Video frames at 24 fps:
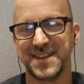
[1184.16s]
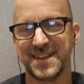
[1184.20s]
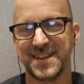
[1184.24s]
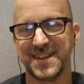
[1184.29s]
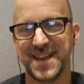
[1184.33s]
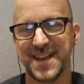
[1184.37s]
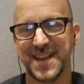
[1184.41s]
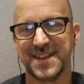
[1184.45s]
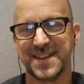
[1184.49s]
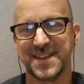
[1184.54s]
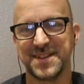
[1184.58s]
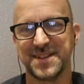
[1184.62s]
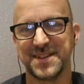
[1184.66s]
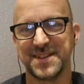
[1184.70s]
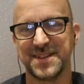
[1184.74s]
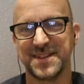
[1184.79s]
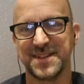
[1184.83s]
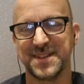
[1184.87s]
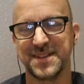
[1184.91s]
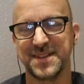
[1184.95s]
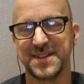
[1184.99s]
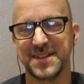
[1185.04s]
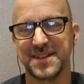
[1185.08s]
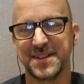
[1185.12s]

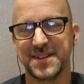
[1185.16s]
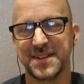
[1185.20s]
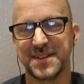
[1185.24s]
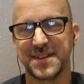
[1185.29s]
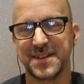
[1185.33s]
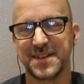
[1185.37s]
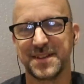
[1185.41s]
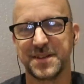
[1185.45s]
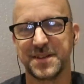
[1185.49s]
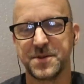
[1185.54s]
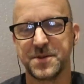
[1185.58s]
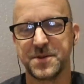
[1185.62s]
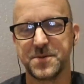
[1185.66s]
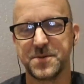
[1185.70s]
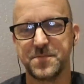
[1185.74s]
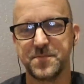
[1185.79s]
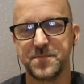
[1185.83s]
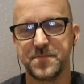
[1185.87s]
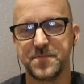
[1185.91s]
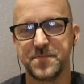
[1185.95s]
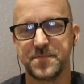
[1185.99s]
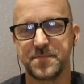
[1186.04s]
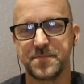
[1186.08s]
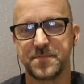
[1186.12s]

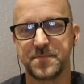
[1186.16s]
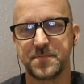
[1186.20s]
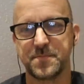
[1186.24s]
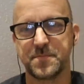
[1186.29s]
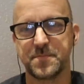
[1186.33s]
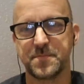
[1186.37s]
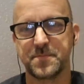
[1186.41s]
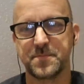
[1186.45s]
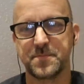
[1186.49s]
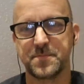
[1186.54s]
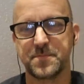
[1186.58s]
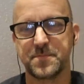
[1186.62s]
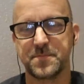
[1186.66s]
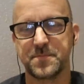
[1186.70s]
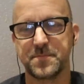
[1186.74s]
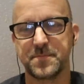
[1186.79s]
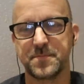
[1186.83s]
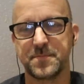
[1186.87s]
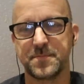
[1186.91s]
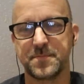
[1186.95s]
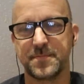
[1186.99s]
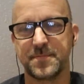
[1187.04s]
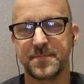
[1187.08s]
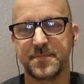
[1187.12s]

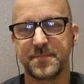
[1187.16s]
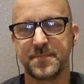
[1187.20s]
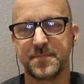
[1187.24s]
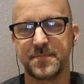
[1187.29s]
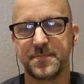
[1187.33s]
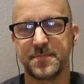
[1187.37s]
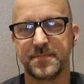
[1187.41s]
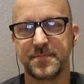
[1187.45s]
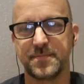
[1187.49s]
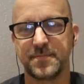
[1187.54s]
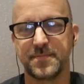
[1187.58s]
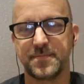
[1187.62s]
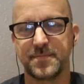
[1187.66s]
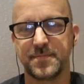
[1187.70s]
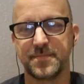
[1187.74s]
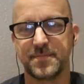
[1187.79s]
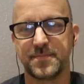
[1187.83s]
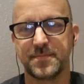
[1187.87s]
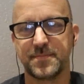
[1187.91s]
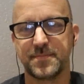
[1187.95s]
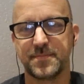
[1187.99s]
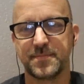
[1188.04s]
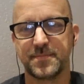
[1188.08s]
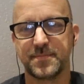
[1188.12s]

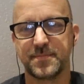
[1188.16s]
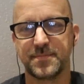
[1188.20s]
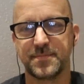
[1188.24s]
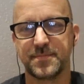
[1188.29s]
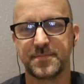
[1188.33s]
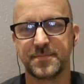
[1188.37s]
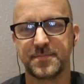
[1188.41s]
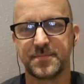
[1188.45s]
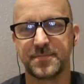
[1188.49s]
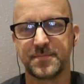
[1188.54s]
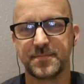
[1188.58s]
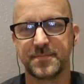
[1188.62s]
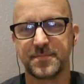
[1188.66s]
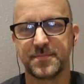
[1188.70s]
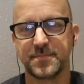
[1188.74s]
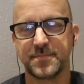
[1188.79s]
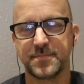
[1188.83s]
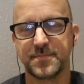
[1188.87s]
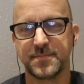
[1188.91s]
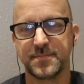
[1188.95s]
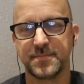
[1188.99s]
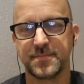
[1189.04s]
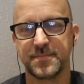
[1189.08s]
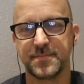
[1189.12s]

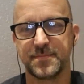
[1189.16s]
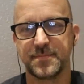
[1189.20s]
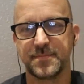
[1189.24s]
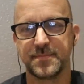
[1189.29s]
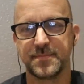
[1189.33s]
[no speech]